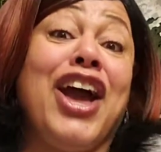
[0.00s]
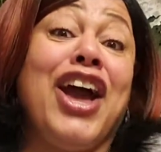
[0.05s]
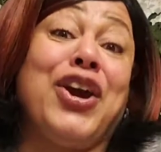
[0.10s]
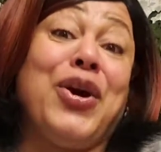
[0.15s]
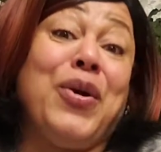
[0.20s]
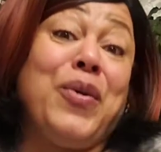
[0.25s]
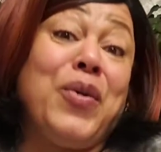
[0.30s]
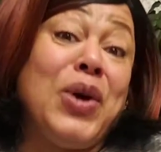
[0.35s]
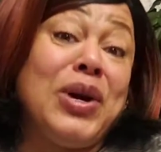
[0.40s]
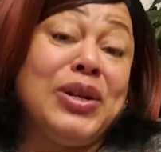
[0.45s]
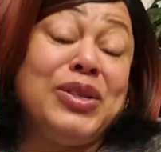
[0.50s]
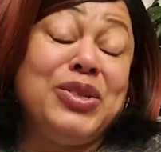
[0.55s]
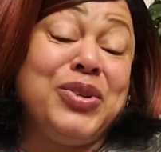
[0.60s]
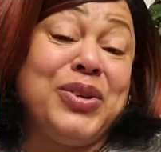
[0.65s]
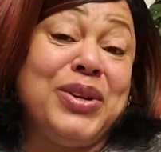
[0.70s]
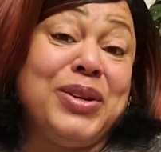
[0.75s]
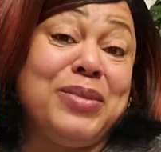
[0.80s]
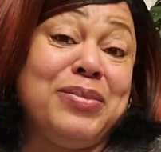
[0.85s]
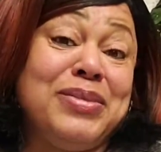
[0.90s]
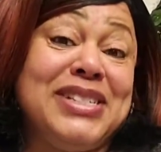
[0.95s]
go on
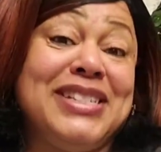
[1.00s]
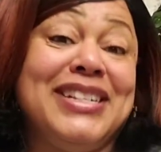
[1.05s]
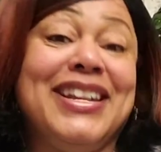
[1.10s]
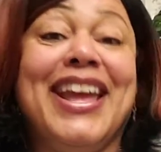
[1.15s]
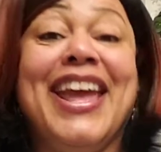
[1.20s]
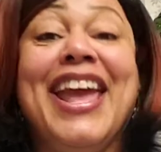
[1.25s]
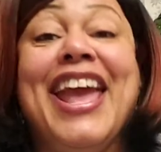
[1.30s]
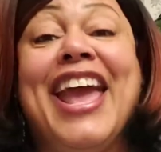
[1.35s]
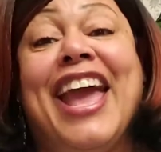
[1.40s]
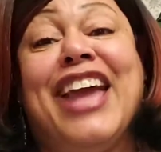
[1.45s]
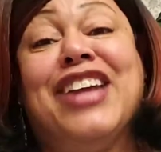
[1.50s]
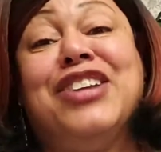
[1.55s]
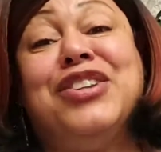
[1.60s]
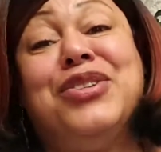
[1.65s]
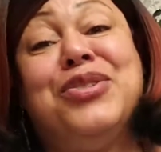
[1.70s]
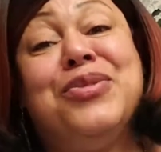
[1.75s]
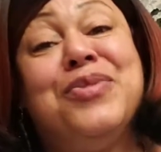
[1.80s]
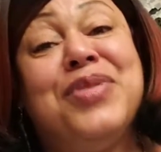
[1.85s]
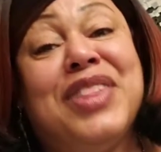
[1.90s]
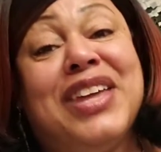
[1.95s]
trips and
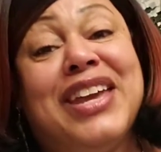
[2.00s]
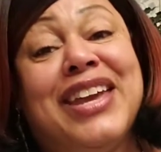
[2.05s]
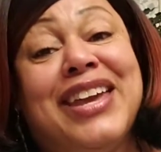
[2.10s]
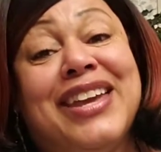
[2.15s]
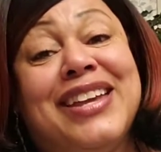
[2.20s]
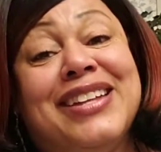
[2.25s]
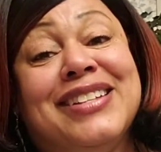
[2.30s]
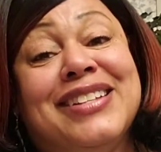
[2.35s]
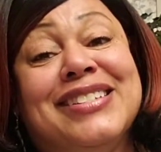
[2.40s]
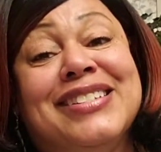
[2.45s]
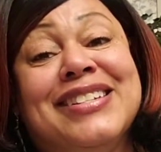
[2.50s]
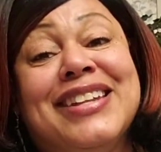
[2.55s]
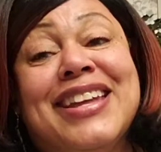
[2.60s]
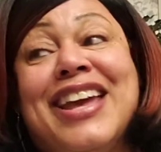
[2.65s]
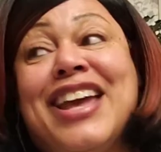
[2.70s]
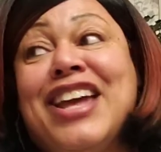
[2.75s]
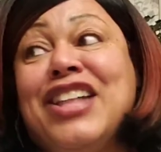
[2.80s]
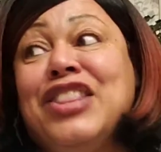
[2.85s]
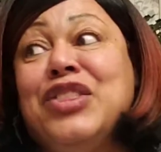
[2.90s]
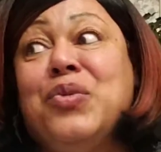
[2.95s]
do things
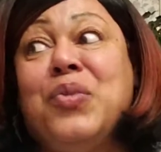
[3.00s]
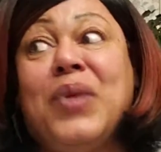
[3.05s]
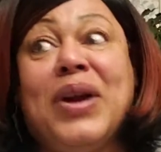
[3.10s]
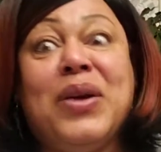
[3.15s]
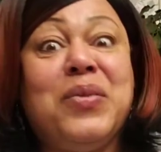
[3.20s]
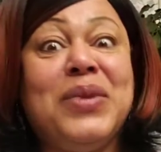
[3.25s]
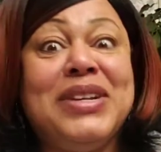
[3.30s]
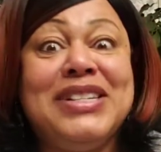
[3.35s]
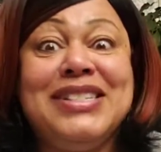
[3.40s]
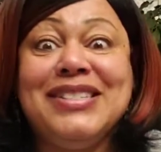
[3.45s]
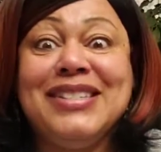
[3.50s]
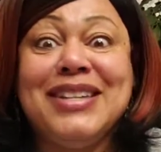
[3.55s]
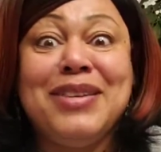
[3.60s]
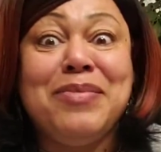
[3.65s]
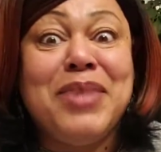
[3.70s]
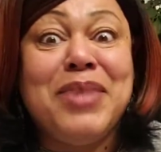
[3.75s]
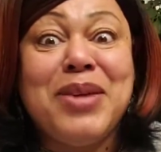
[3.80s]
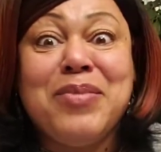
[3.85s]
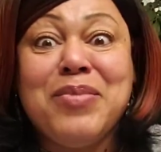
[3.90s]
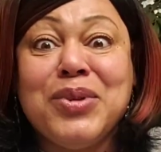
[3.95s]
the way we see
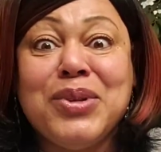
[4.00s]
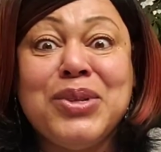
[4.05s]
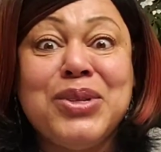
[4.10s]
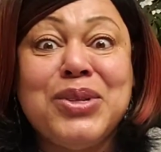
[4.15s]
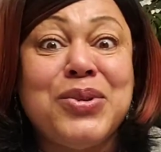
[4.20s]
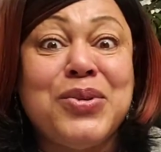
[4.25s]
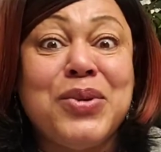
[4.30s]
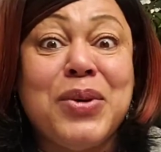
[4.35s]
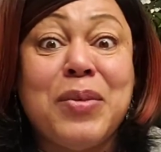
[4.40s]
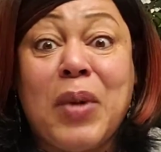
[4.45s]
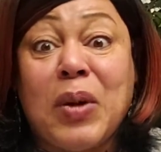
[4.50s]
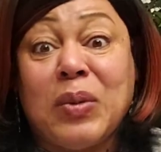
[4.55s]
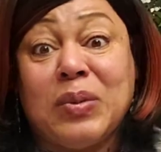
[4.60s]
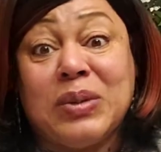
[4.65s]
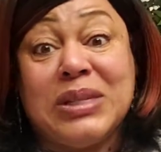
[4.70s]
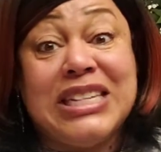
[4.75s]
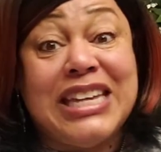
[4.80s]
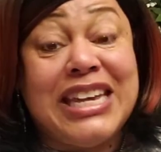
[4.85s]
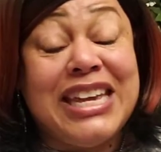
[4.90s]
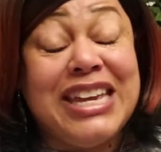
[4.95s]
people do them on
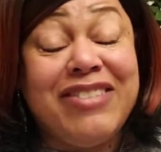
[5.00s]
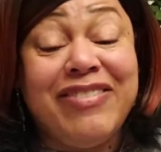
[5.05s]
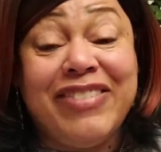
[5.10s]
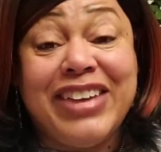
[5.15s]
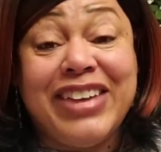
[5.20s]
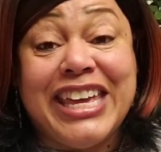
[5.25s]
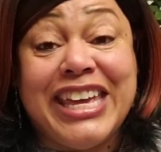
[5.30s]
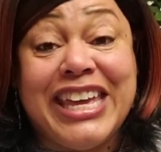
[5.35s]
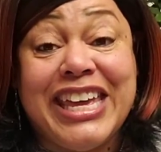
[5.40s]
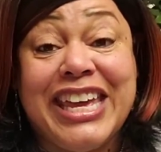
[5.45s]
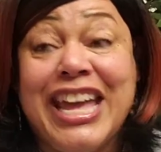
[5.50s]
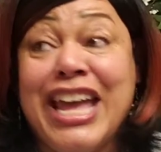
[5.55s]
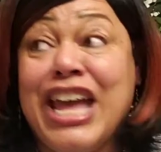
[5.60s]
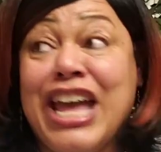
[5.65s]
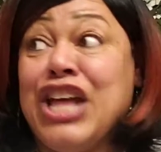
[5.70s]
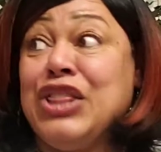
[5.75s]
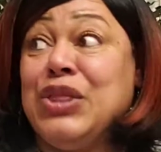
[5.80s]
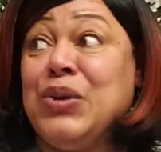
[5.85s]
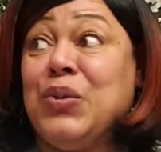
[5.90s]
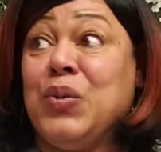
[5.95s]
TV,
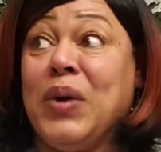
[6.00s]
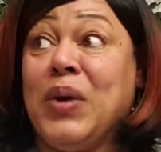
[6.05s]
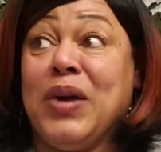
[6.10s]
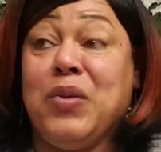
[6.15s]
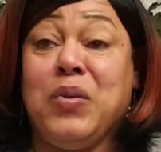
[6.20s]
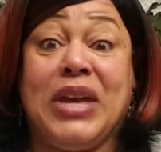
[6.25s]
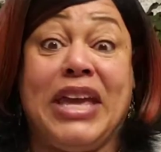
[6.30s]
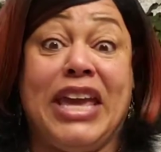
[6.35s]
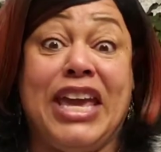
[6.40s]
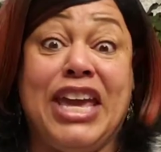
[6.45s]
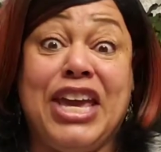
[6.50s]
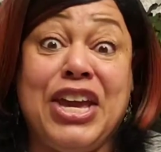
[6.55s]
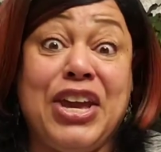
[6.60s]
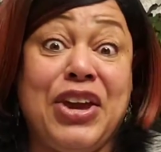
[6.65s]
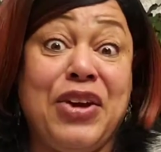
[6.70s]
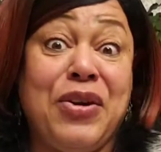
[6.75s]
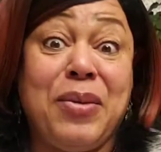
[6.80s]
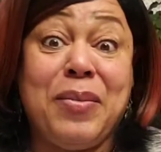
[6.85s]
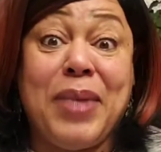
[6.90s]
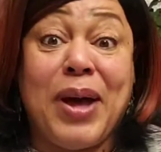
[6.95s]
the way we
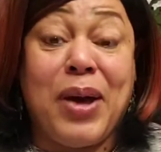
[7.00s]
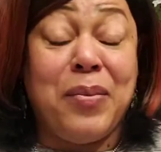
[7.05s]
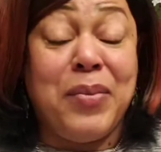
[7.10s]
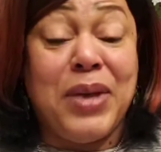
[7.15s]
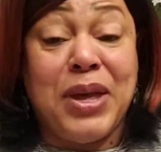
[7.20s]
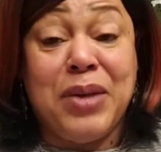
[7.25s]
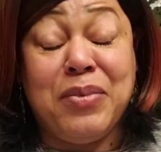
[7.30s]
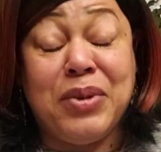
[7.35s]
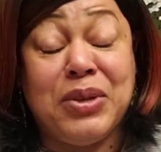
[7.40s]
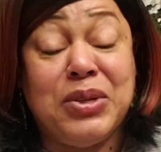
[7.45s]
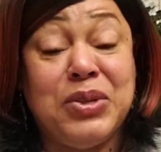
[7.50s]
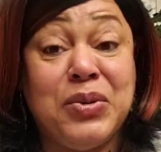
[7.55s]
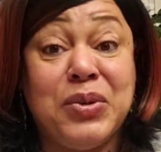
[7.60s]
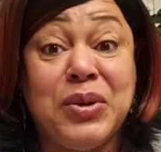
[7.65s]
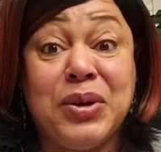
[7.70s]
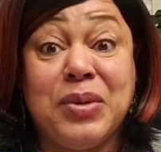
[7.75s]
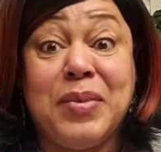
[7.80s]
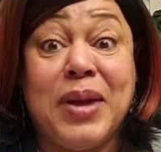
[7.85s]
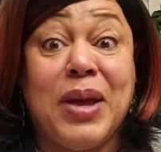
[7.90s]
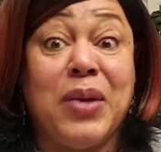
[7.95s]
hear about people
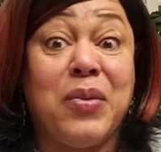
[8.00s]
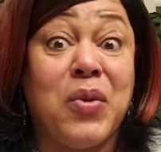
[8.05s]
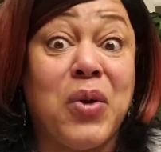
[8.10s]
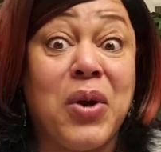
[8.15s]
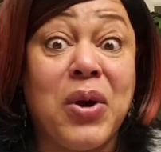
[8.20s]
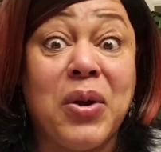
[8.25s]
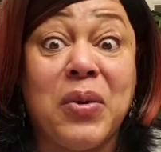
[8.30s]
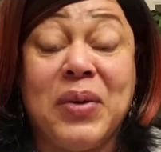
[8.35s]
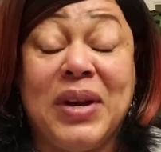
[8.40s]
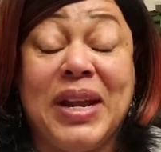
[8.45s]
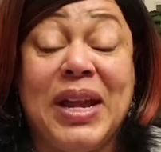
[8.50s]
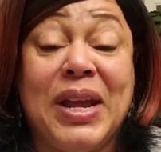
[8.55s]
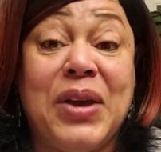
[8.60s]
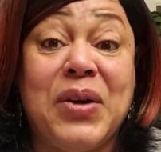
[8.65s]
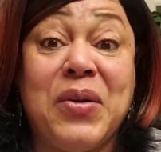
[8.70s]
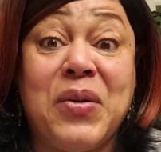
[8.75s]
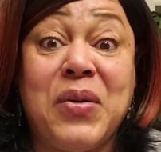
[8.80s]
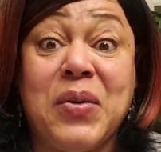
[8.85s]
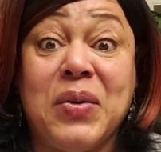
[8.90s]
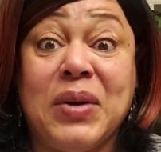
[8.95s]
doing them at work when they
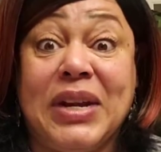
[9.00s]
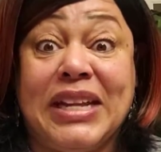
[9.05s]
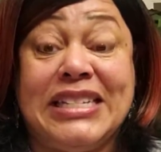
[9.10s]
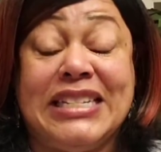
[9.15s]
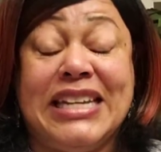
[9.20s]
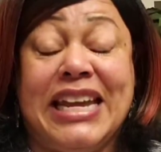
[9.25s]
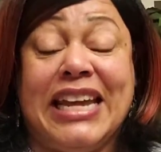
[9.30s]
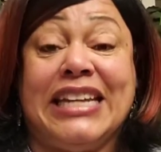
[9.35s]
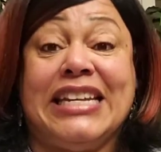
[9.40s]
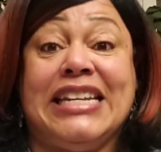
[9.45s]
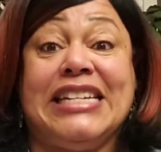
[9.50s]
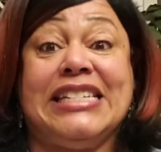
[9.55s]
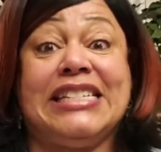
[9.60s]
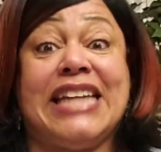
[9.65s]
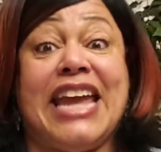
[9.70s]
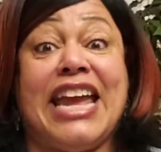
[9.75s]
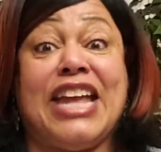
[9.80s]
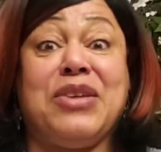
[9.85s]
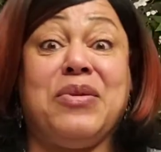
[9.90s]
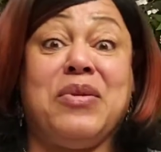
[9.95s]
go on and take these
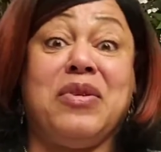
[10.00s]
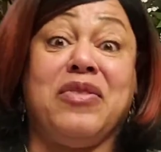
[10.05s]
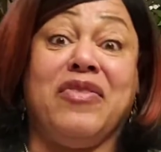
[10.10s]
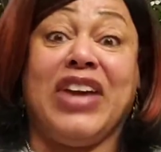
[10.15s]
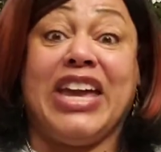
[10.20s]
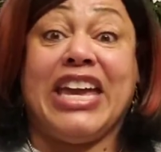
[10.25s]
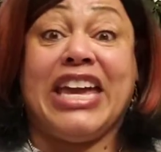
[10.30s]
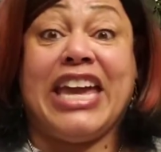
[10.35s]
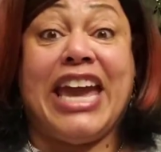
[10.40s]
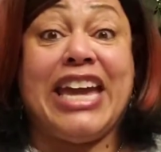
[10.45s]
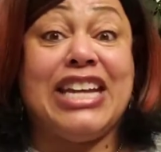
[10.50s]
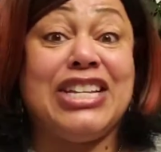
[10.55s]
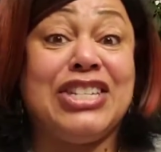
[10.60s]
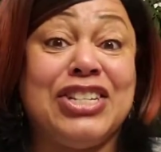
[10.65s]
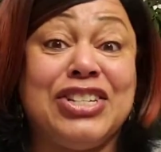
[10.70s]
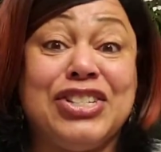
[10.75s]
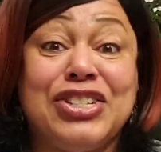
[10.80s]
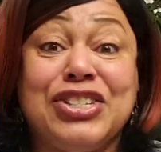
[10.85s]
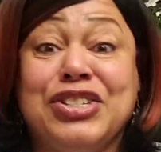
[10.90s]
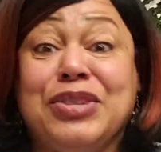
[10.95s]
annual
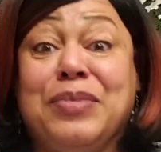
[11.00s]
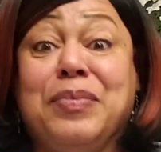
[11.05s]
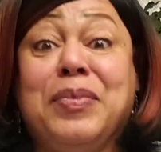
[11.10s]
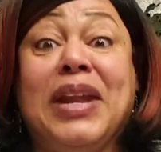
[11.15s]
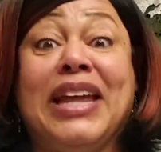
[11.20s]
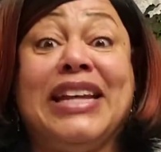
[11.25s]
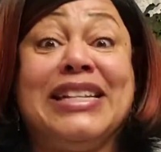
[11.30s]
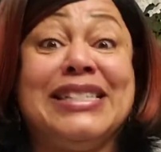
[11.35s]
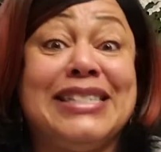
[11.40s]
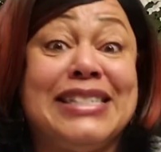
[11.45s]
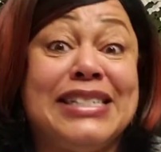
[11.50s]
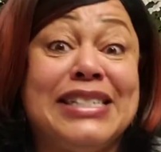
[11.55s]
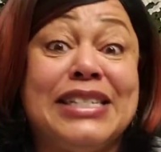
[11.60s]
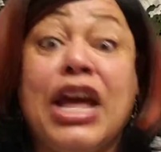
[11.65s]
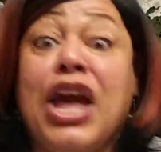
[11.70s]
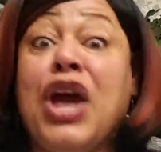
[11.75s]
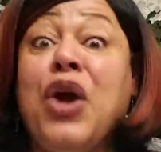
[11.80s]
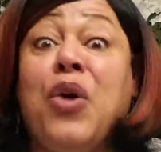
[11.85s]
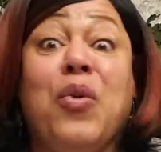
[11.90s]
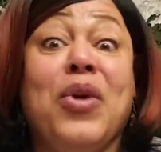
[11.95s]
vacations to places
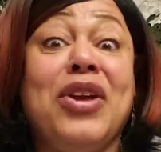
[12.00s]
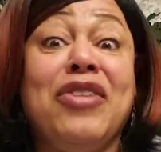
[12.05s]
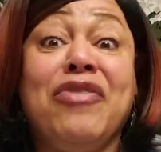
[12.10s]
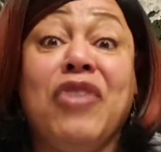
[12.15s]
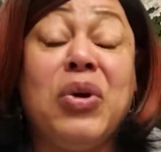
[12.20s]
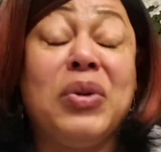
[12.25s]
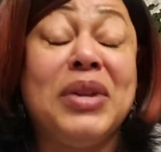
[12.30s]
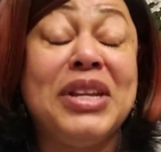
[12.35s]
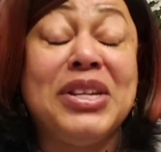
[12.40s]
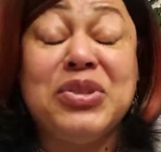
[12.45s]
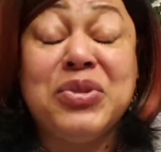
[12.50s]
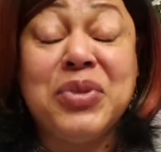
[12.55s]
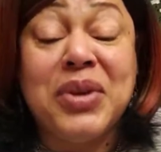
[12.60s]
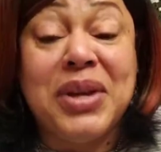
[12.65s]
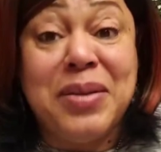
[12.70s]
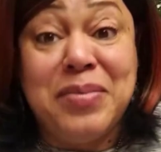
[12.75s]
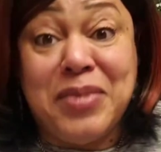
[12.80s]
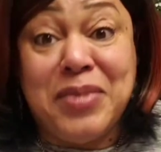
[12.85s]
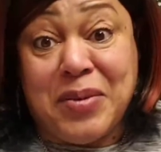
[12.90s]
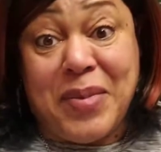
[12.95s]
we've only
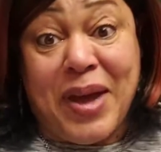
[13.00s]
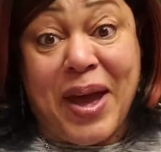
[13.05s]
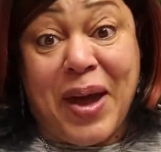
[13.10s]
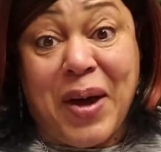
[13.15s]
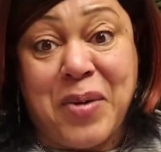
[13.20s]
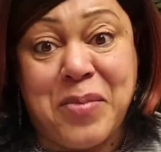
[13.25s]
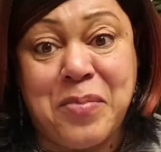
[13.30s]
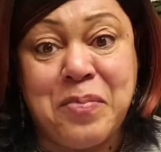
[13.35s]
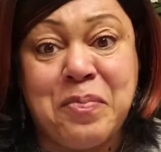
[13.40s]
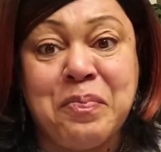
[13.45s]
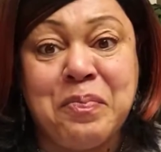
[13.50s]
dreamed about.